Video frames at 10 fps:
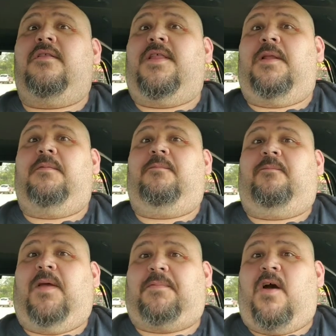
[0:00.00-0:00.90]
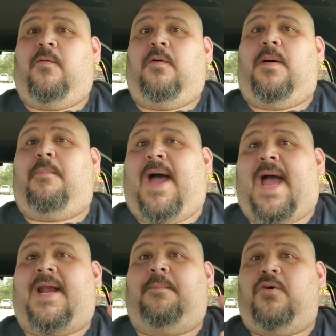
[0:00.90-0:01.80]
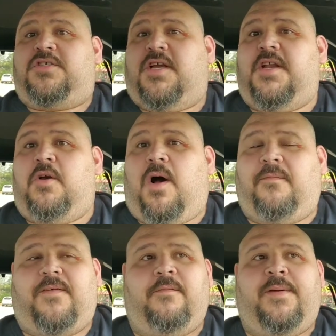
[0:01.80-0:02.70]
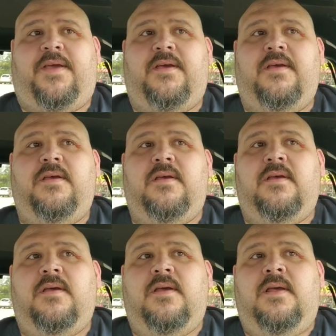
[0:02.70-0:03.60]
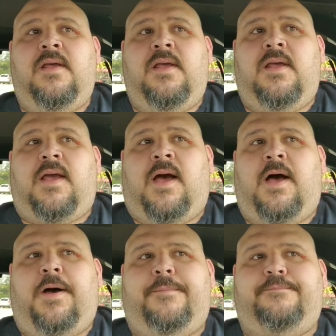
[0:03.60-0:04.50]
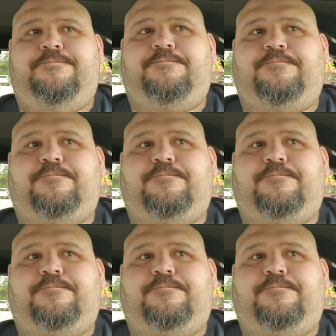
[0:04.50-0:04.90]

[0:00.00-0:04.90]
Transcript: then flipped over on my back and then pushed the canoe off of me. Um,